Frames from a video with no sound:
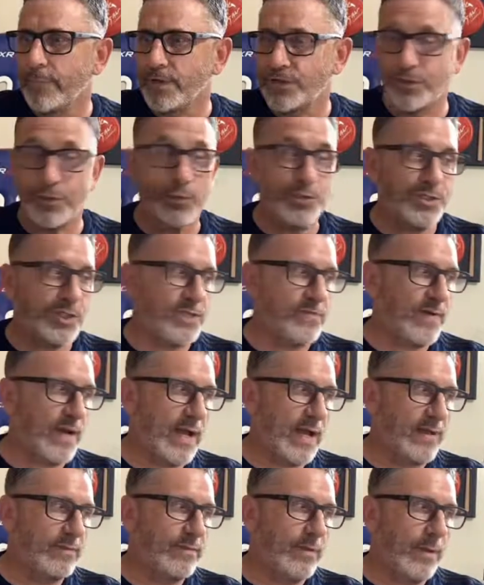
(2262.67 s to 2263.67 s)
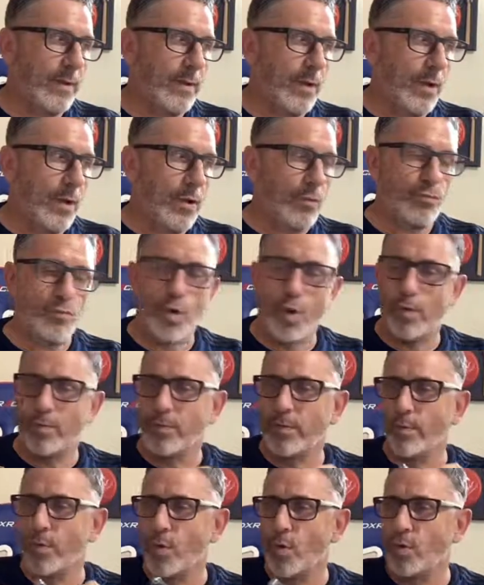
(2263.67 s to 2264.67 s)
Still 6.5.
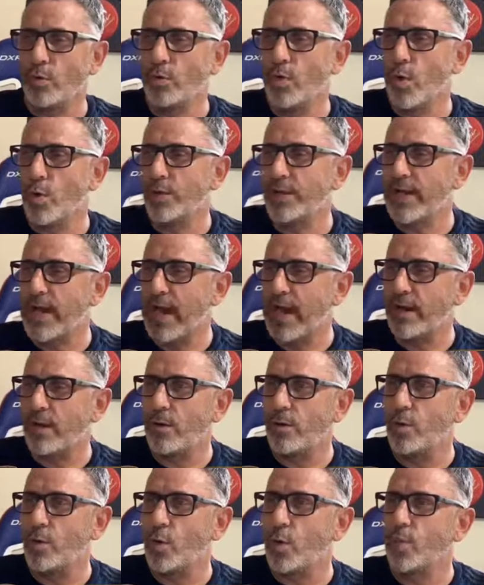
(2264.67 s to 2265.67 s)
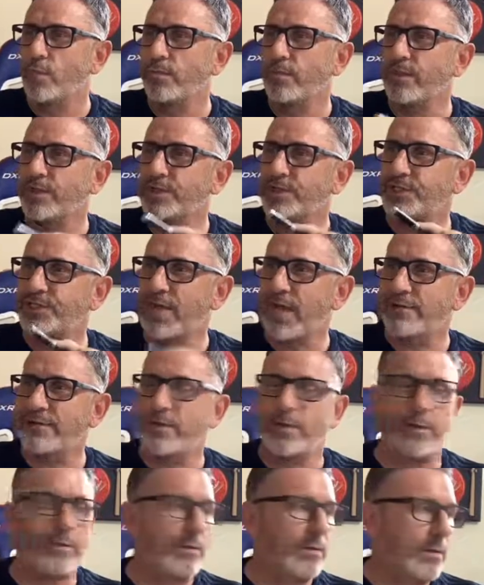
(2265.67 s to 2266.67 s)
Ramon Laureano over a
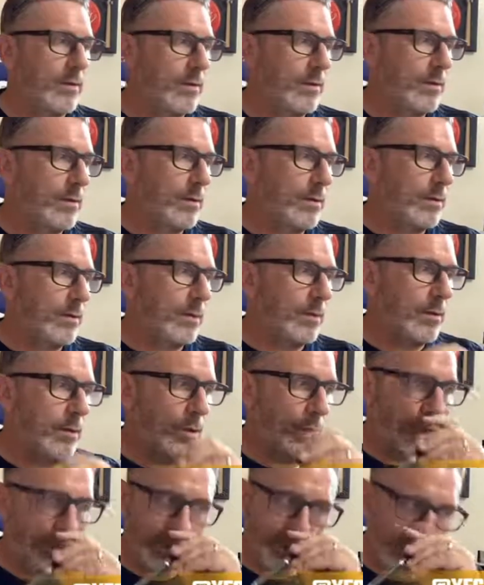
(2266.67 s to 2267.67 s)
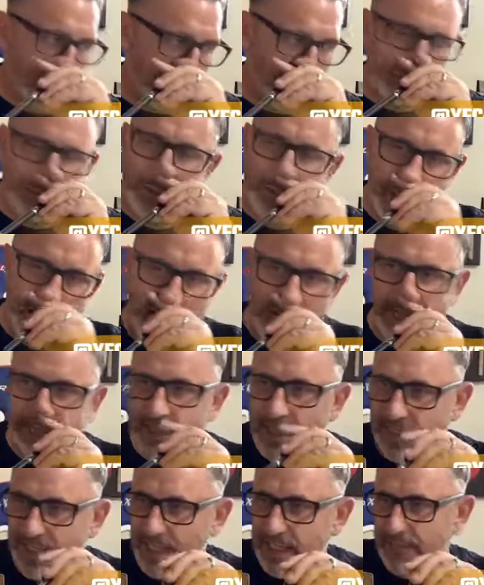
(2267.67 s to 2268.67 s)
7. Oh, that's 2 A's,
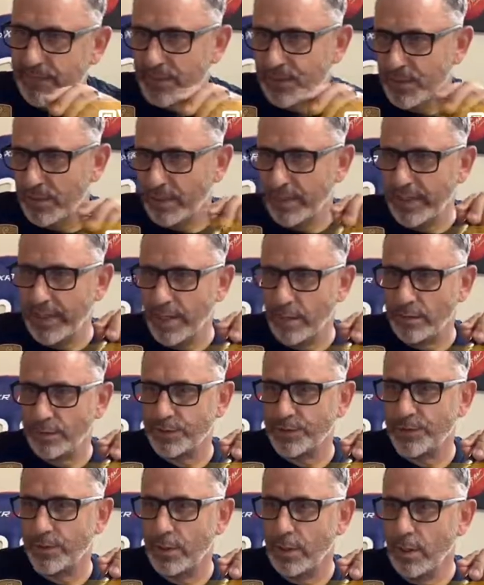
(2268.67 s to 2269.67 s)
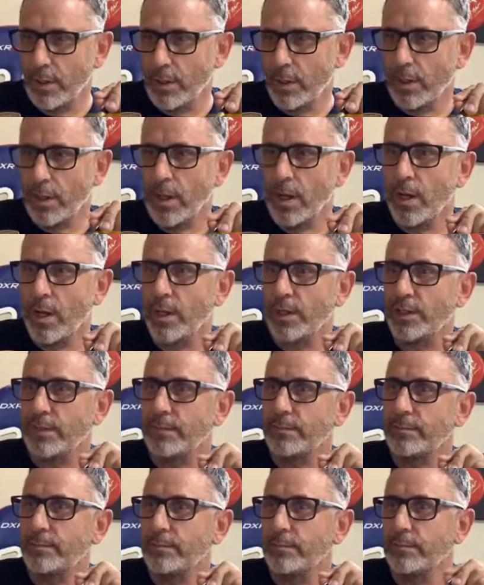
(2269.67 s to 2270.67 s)
and I gotta give you somebody else.
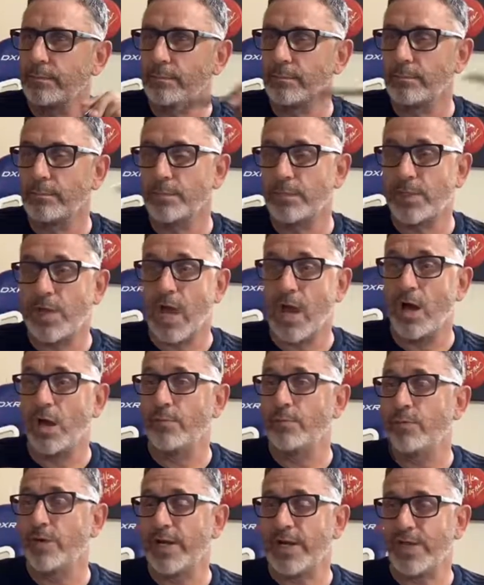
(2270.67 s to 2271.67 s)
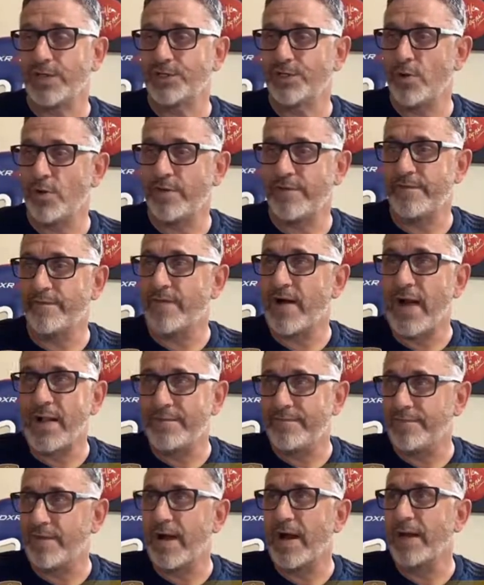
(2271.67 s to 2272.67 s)
Colin Moran's only
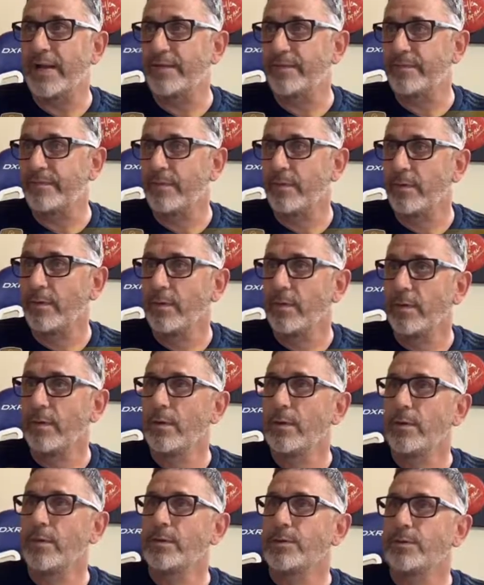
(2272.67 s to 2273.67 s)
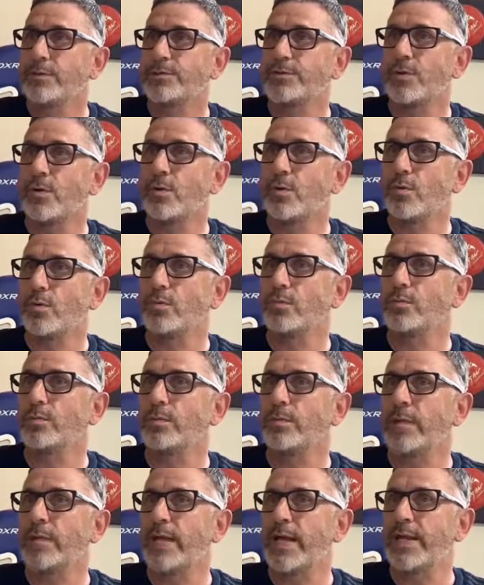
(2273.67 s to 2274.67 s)
5.5. So,
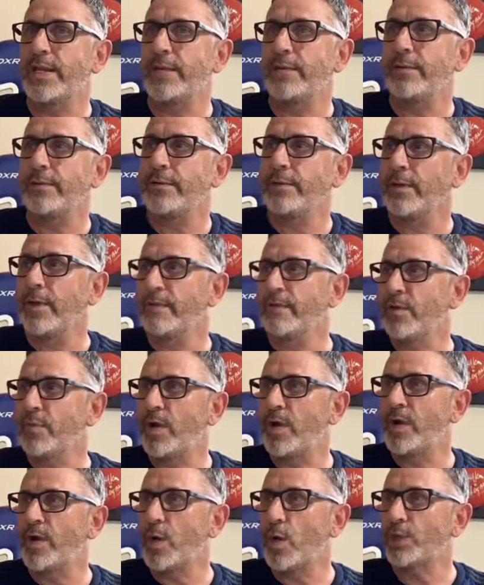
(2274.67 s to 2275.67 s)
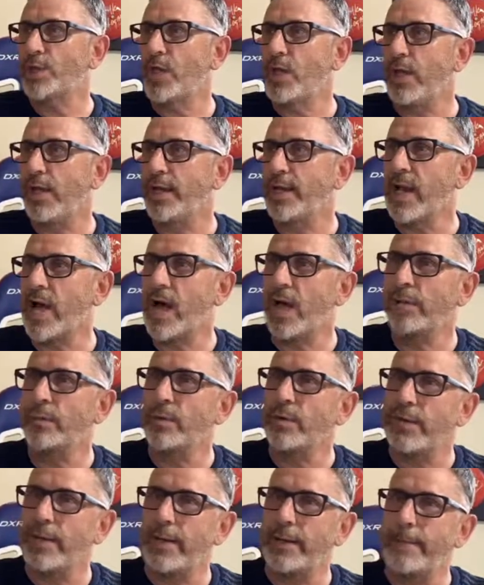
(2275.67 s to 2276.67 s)
and everybody knows I like Colin
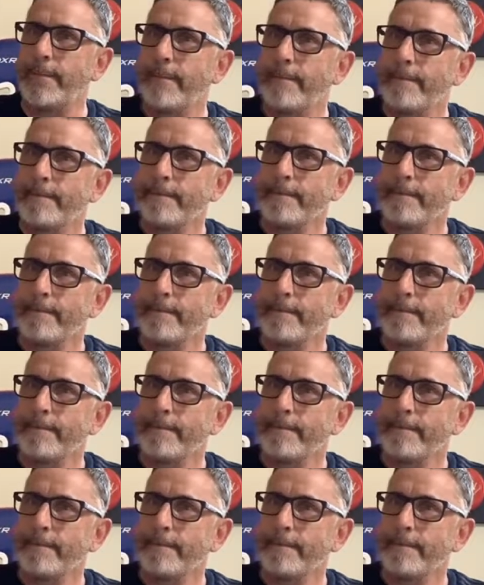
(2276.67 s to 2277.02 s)
Moran.